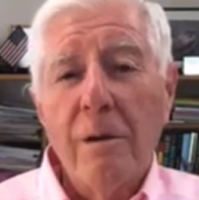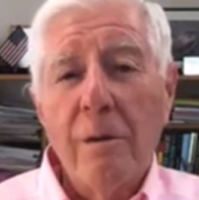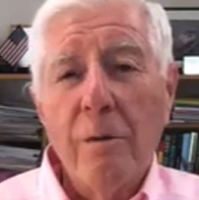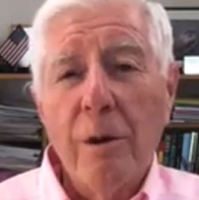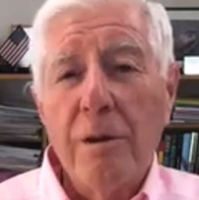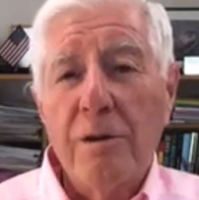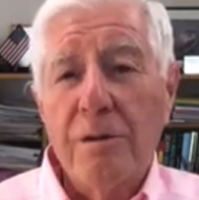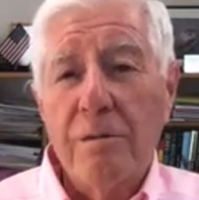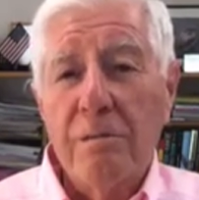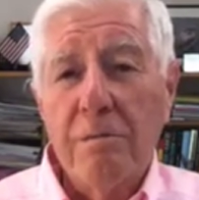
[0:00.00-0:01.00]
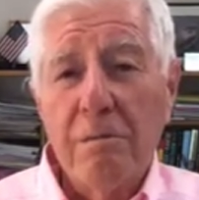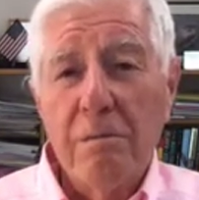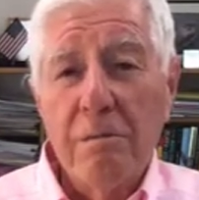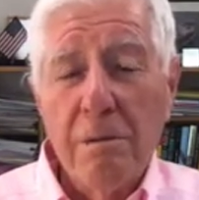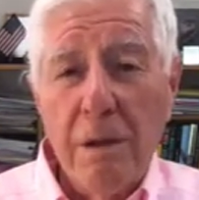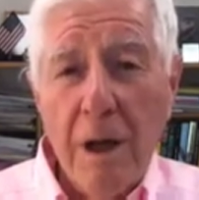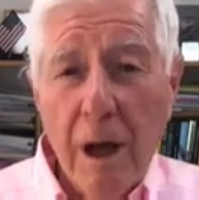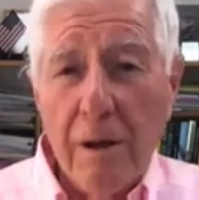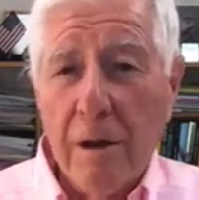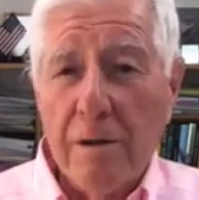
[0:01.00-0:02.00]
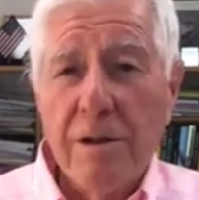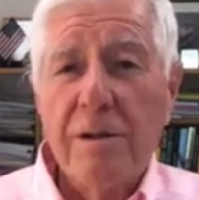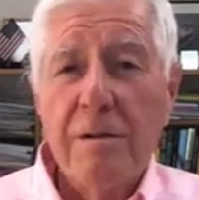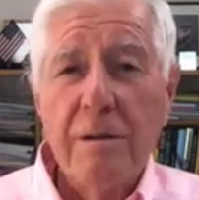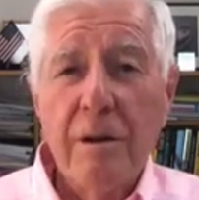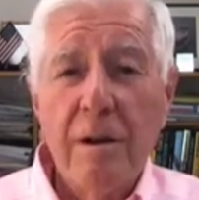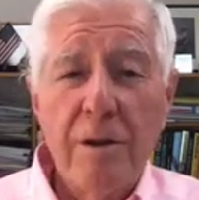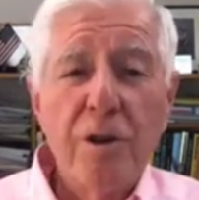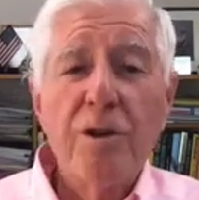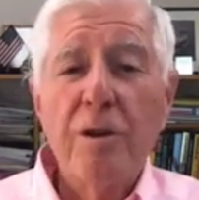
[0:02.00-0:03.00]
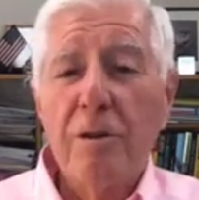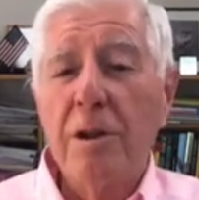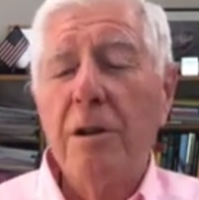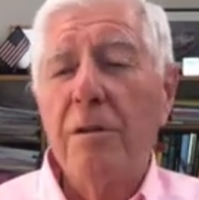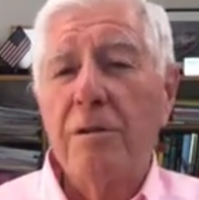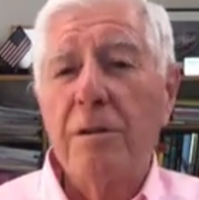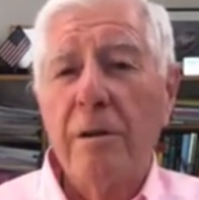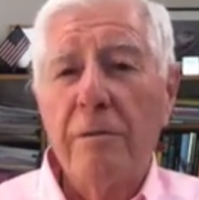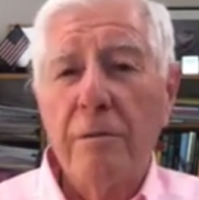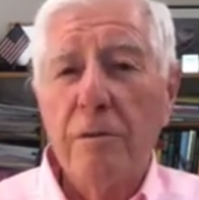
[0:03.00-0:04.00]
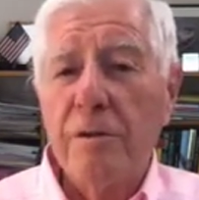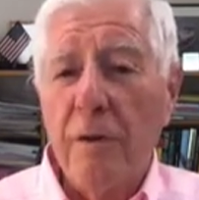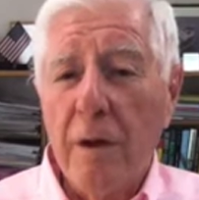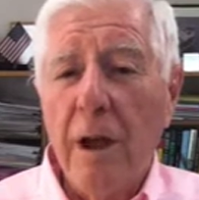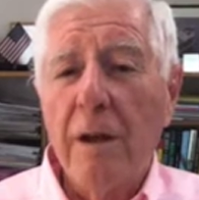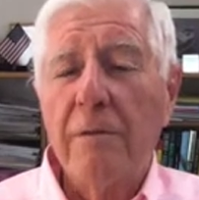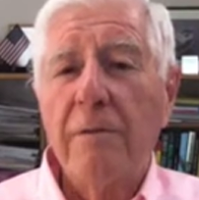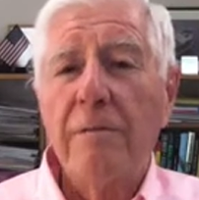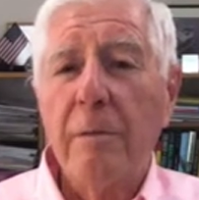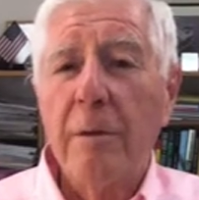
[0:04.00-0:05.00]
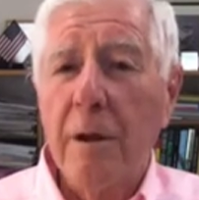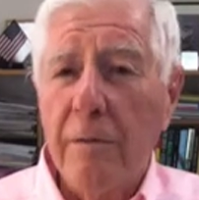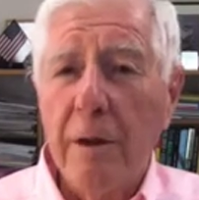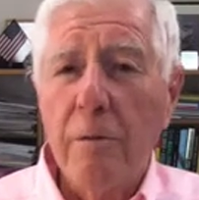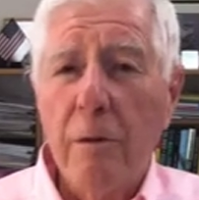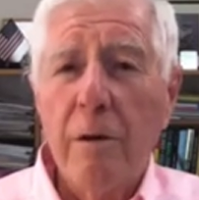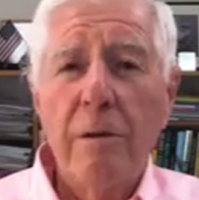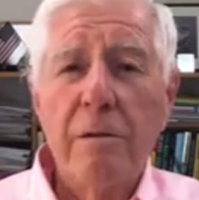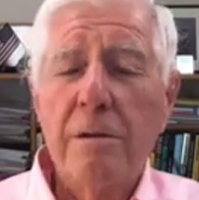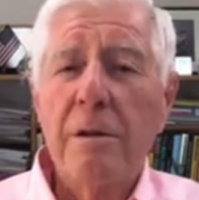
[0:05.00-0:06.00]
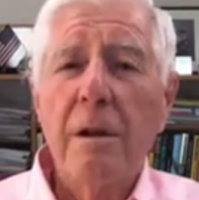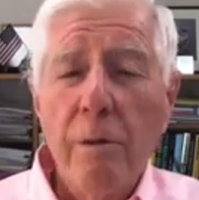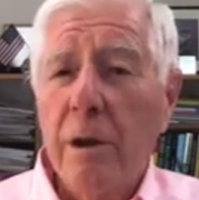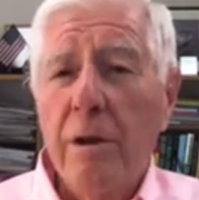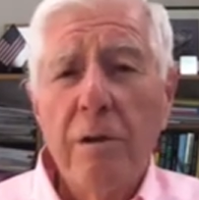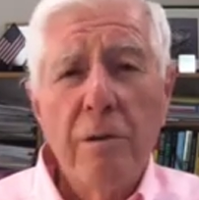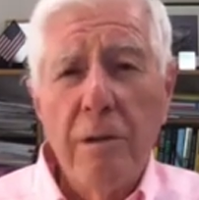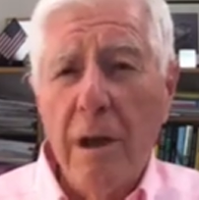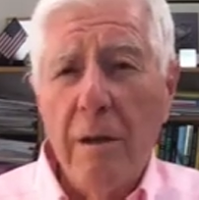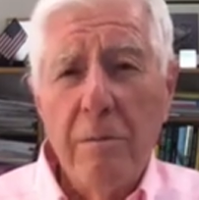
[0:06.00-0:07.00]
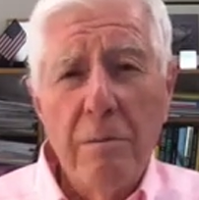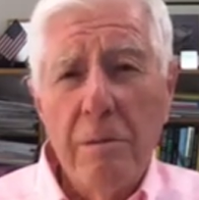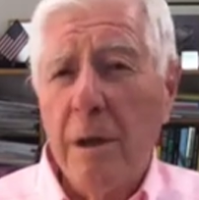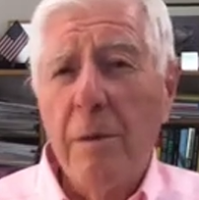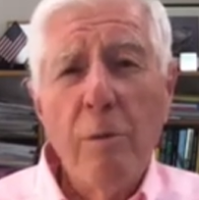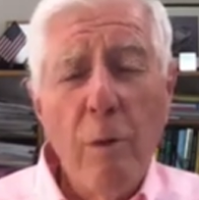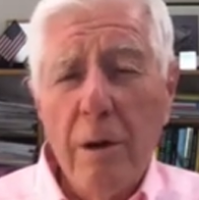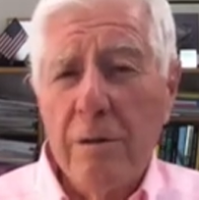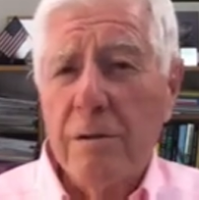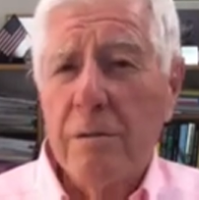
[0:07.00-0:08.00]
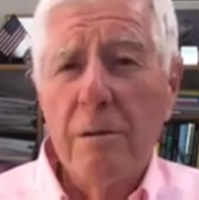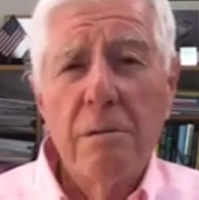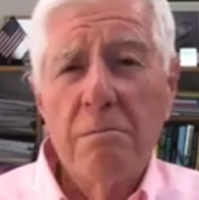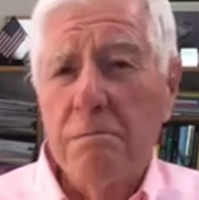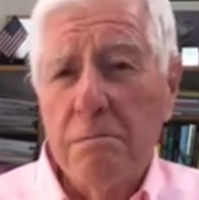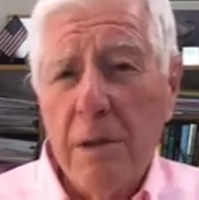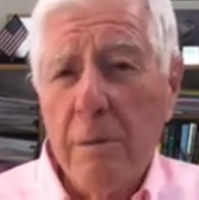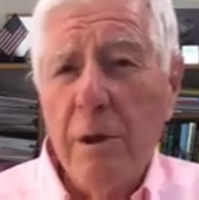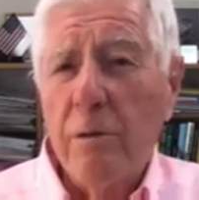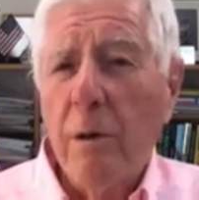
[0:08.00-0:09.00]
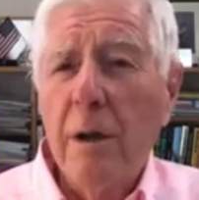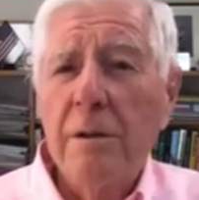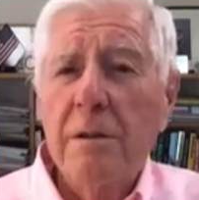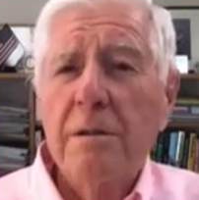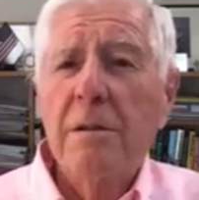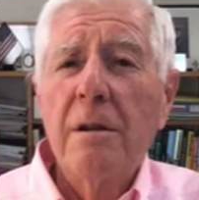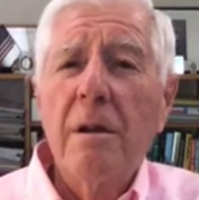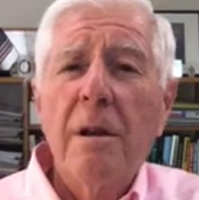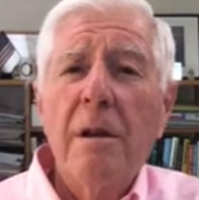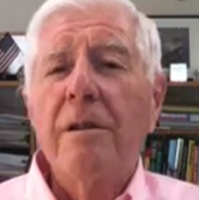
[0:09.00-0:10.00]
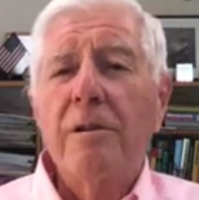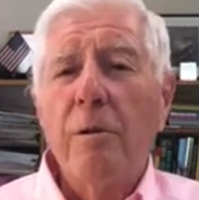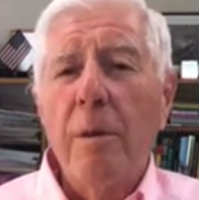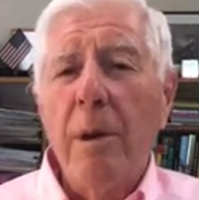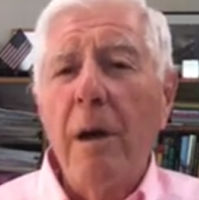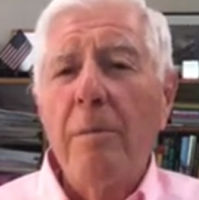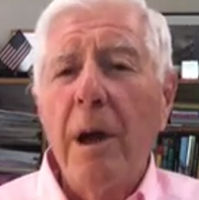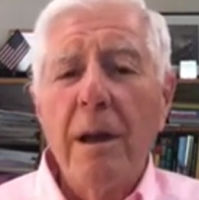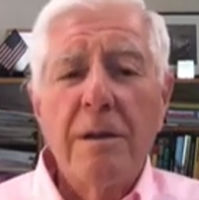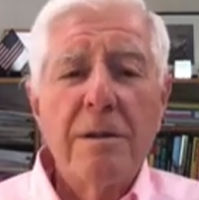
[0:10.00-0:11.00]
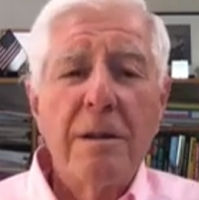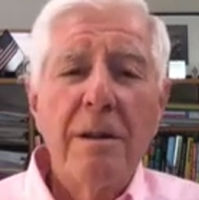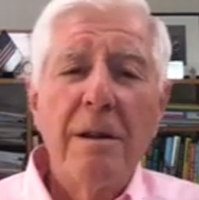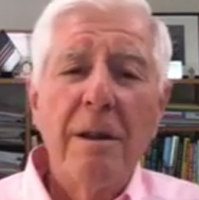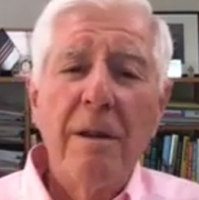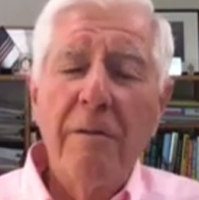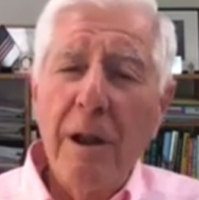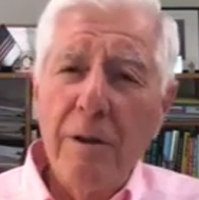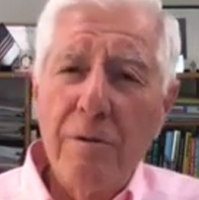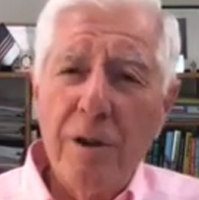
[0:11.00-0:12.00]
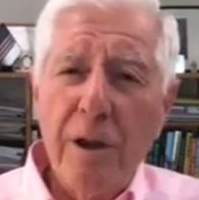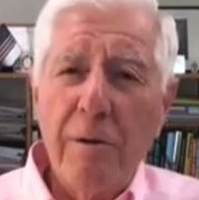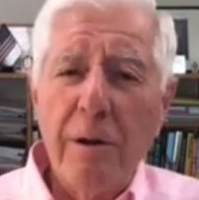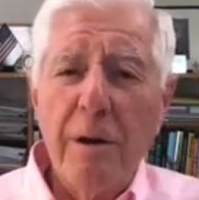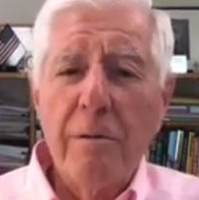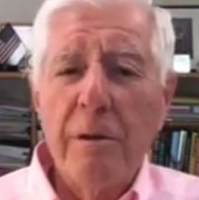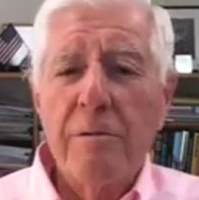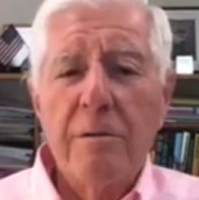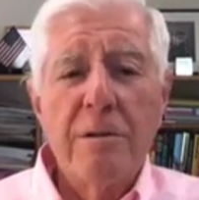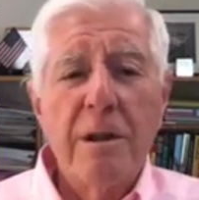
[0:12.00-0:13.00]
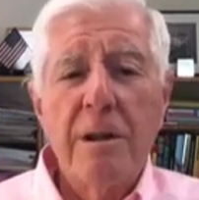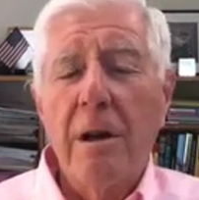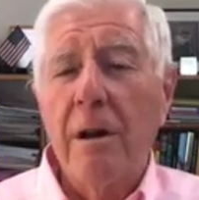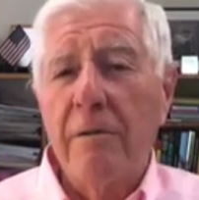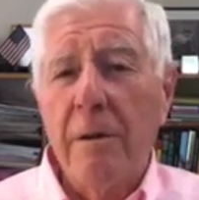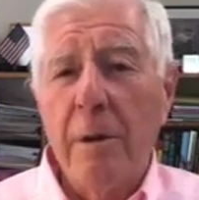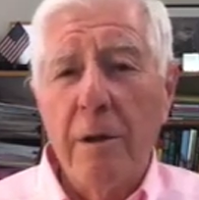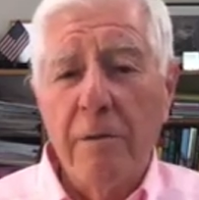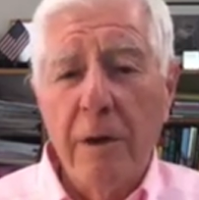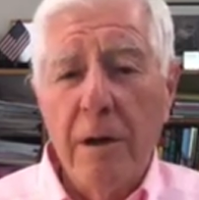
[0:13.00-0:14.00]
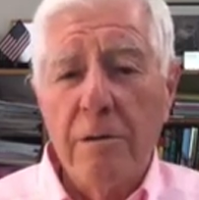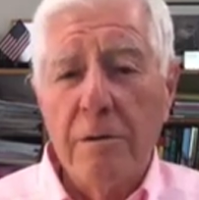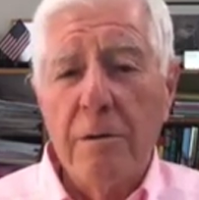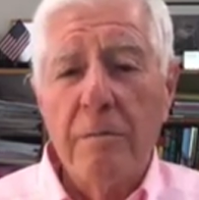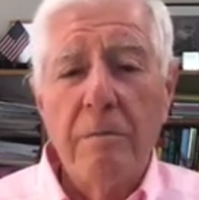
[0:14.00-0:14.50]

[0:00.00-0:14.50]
Which got us additional years of useful life from the living quarters. We could do that maybe once or maybe twice. So we bypassed a value generator, which was the RV manufacturer,